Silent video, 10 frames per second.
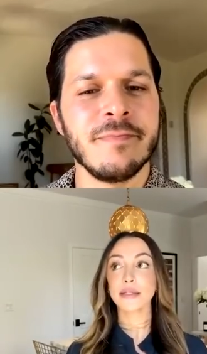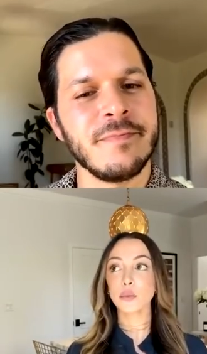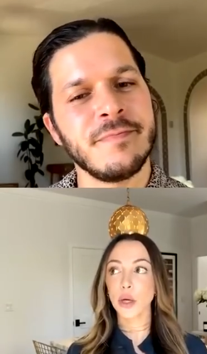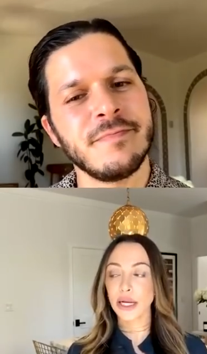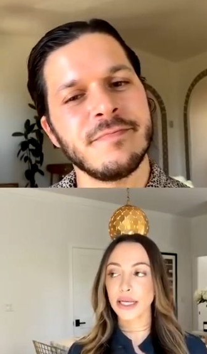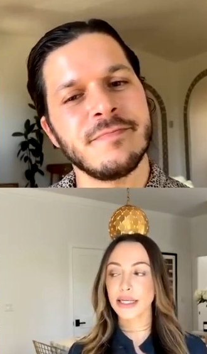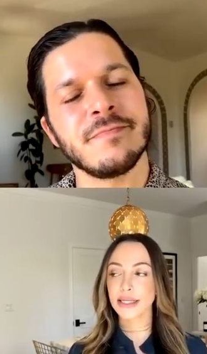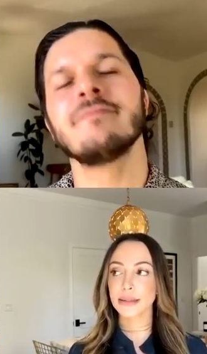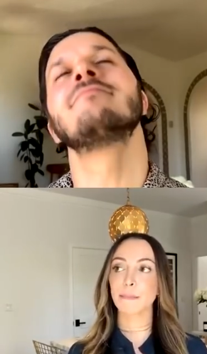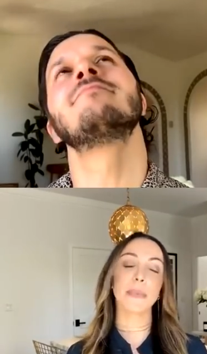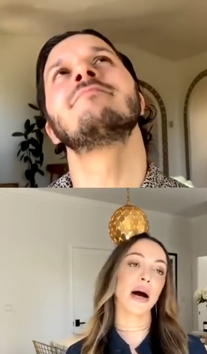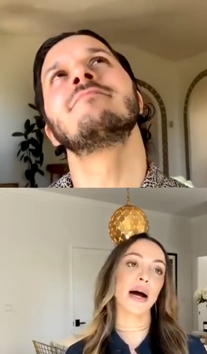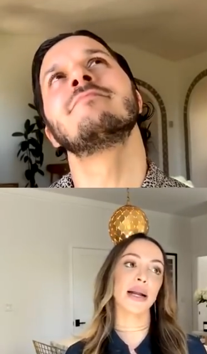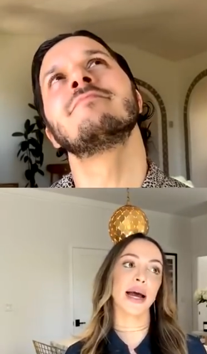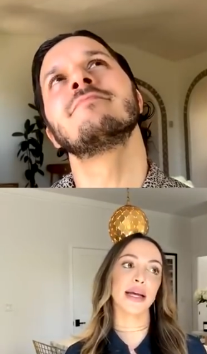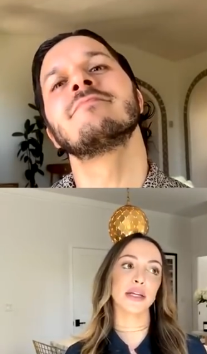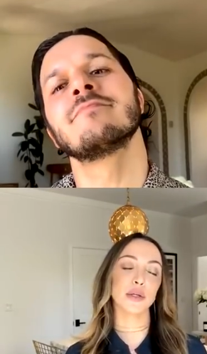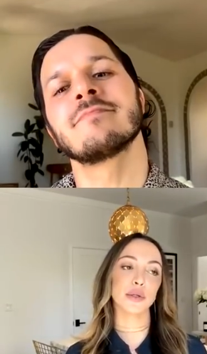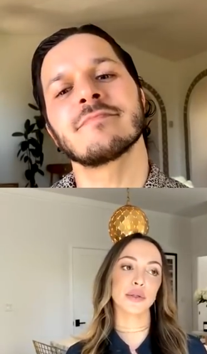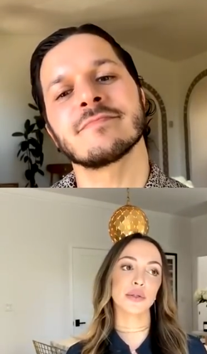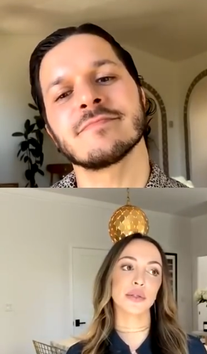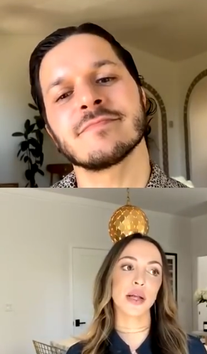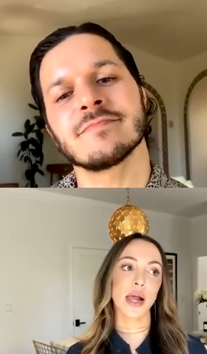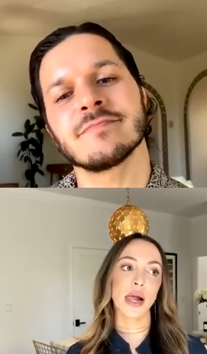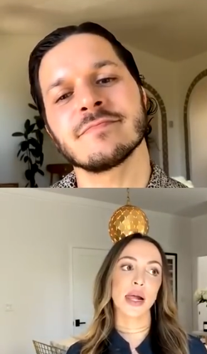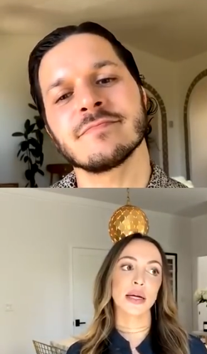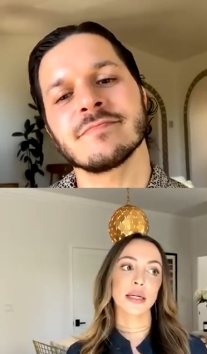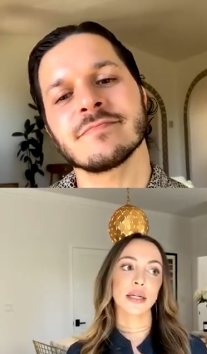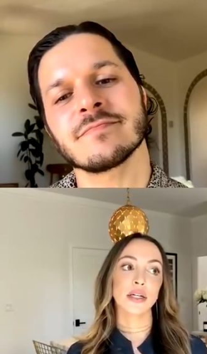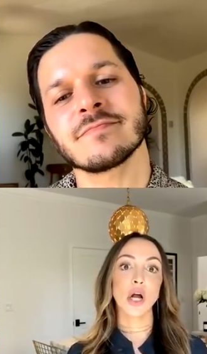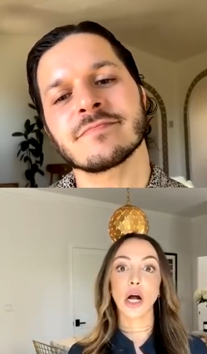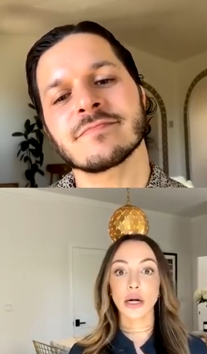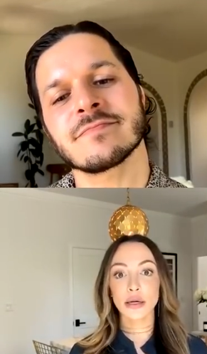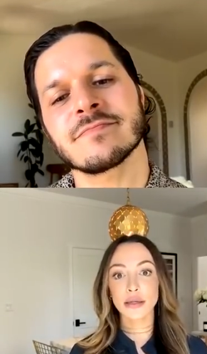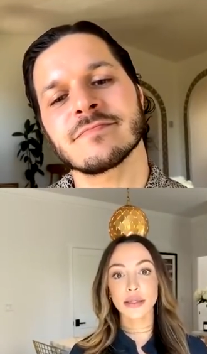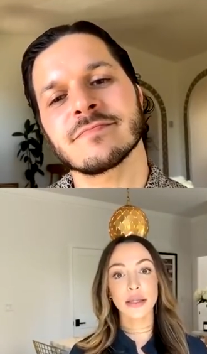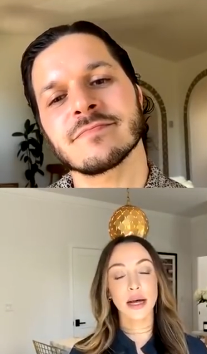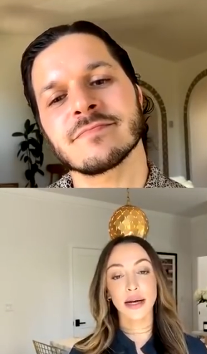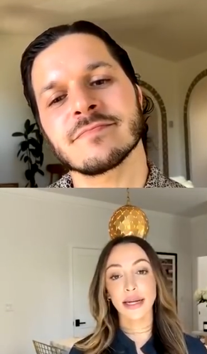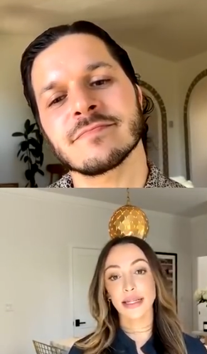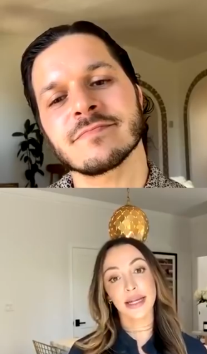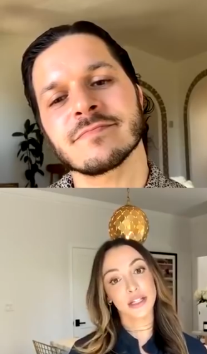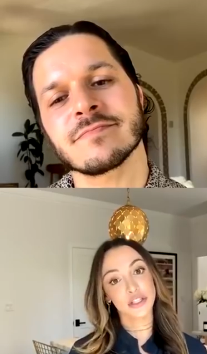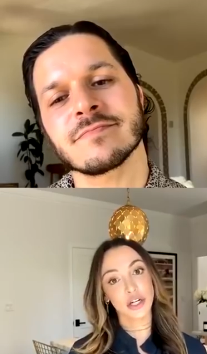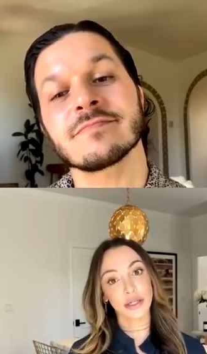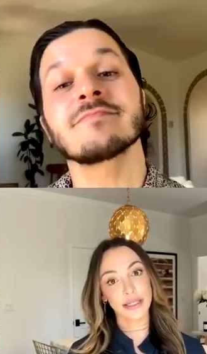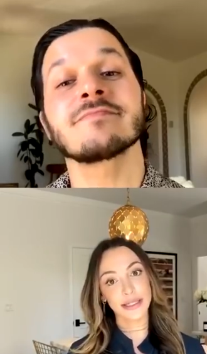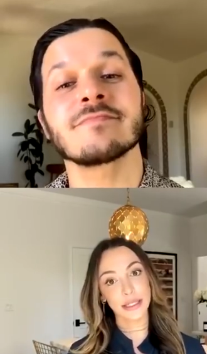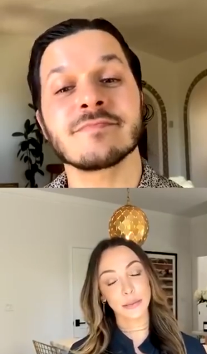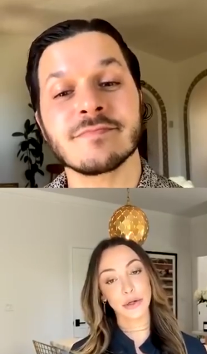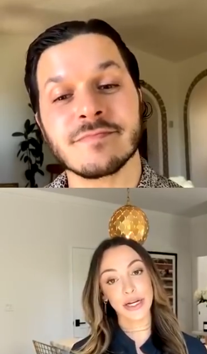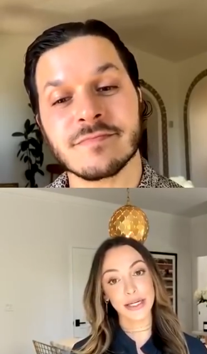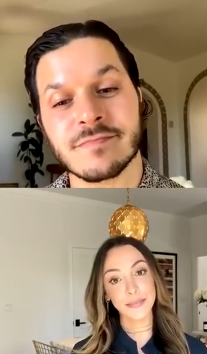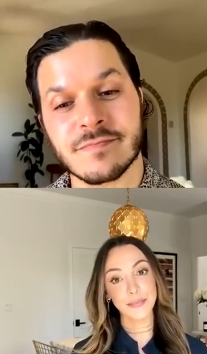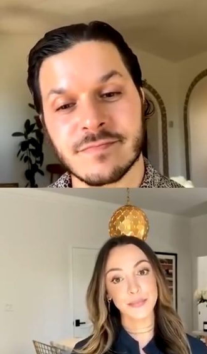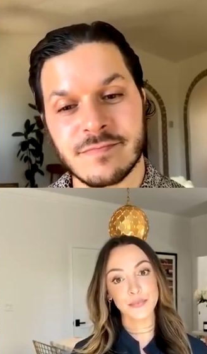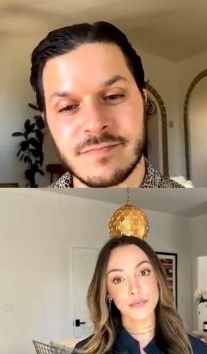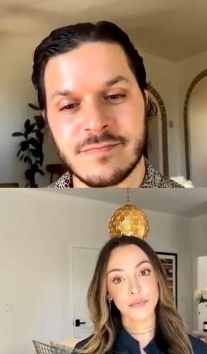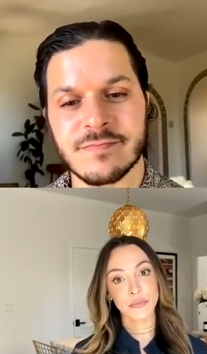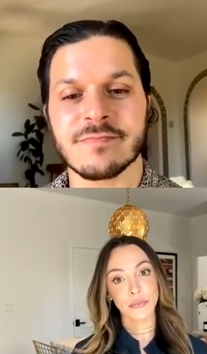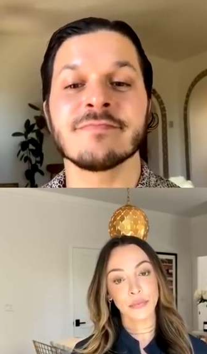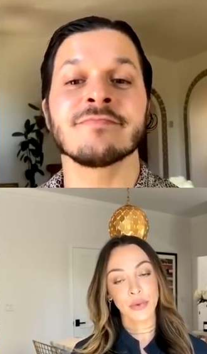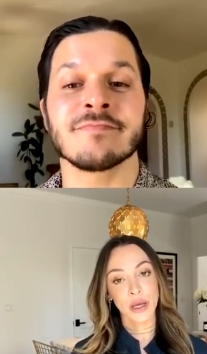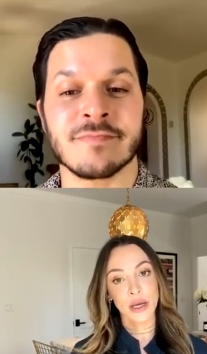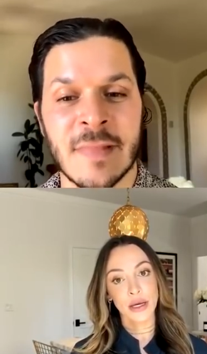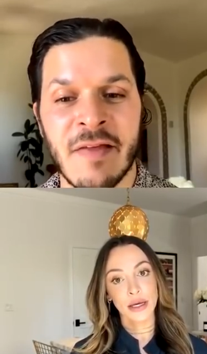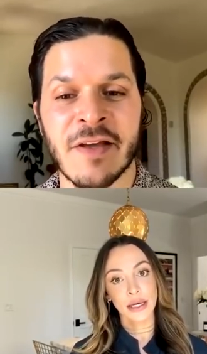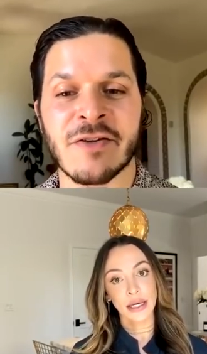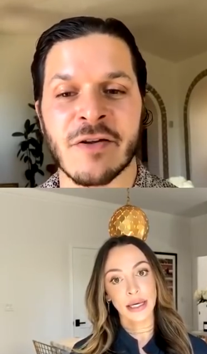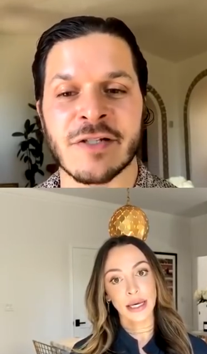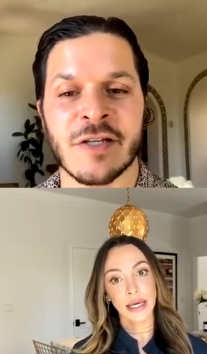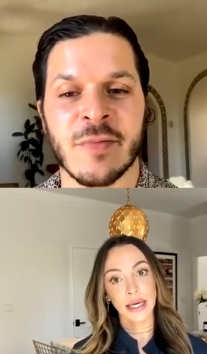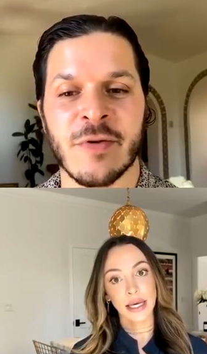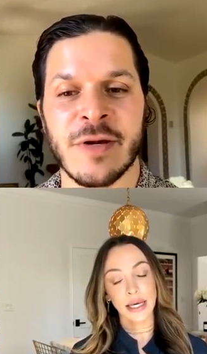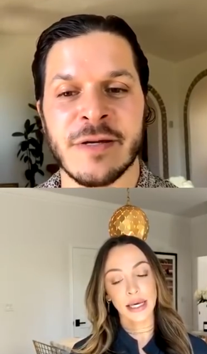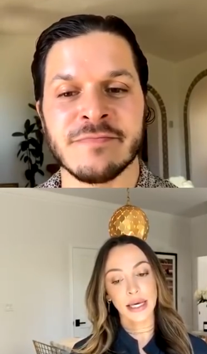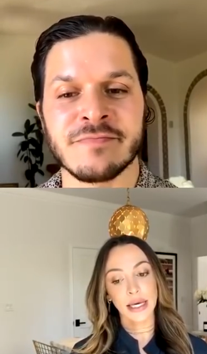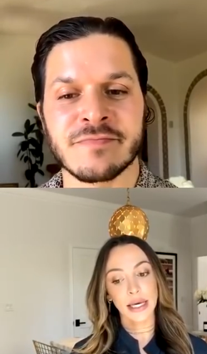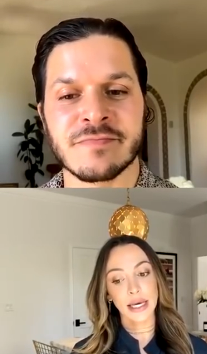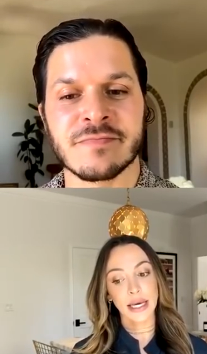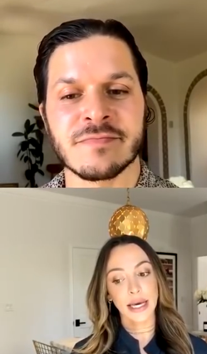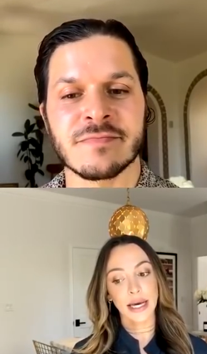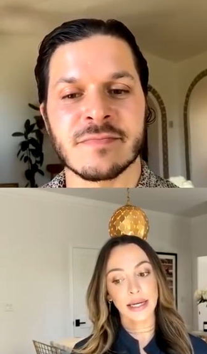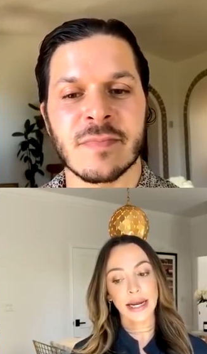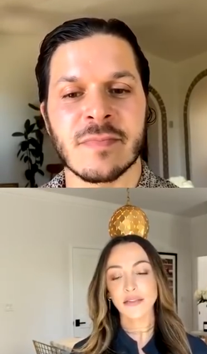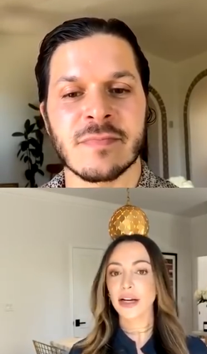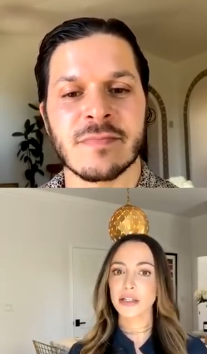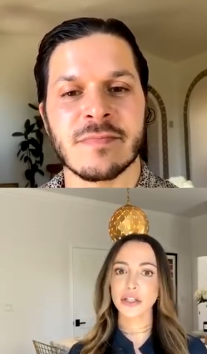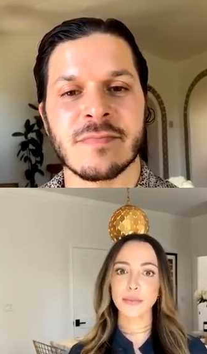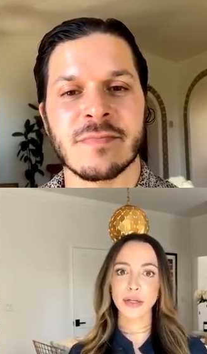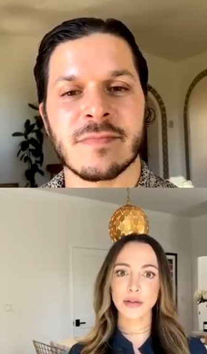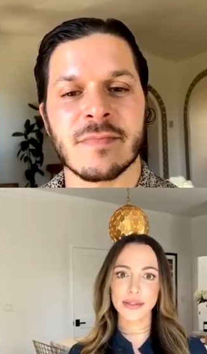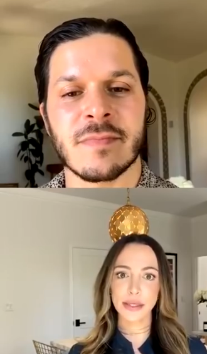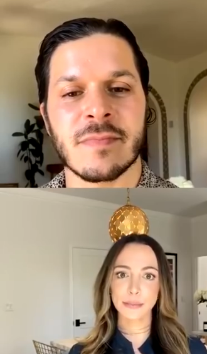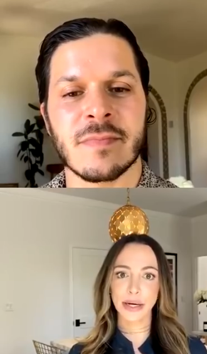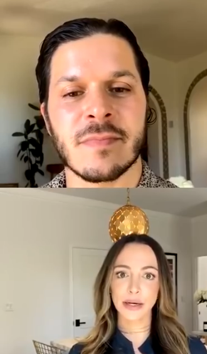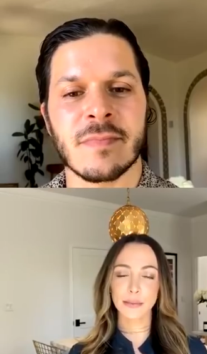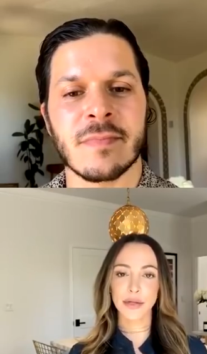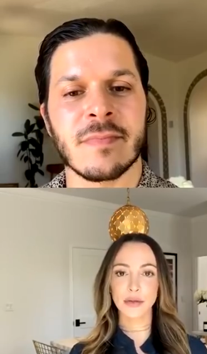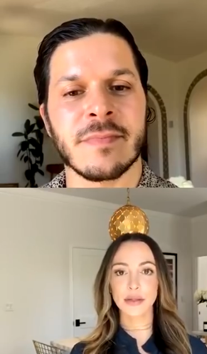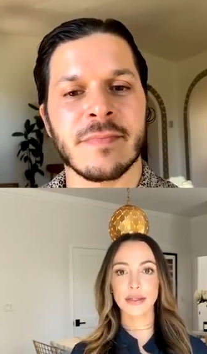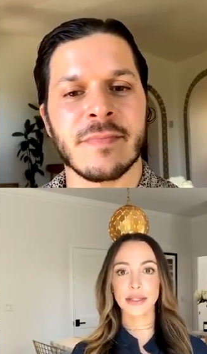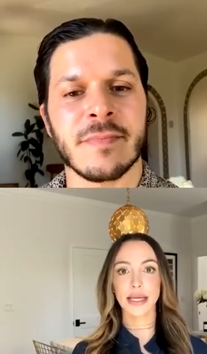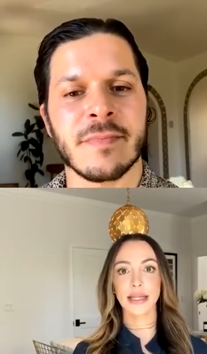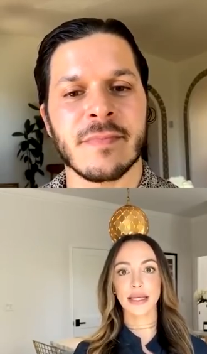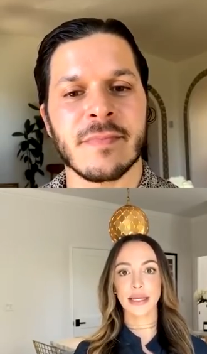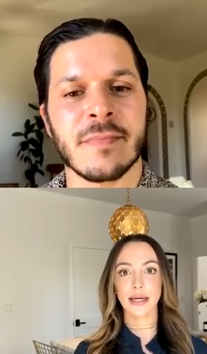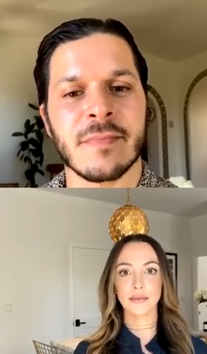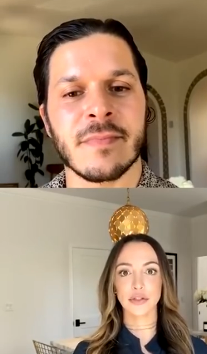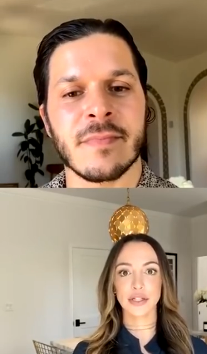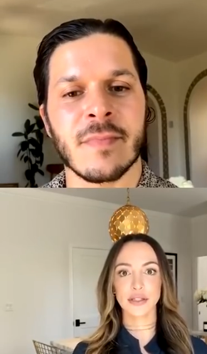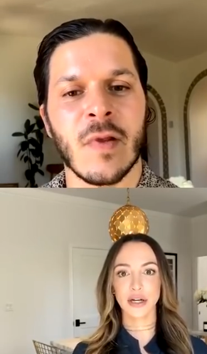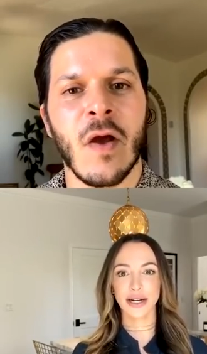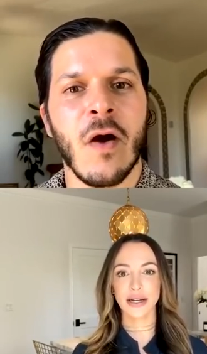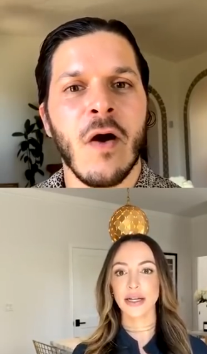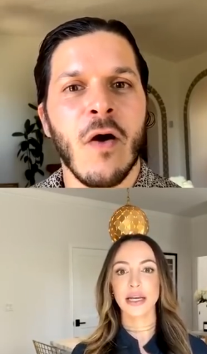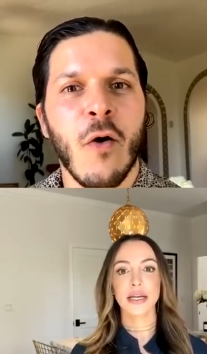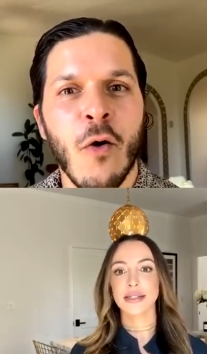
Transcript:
Speaker 1: one is but i use nars a lot i like charlotte tilbury
Speaker 2: mm-hmm. i like charlotte tilbury
Speaker 1: and I've actually been using bare minerals lately. I'm just trying to Old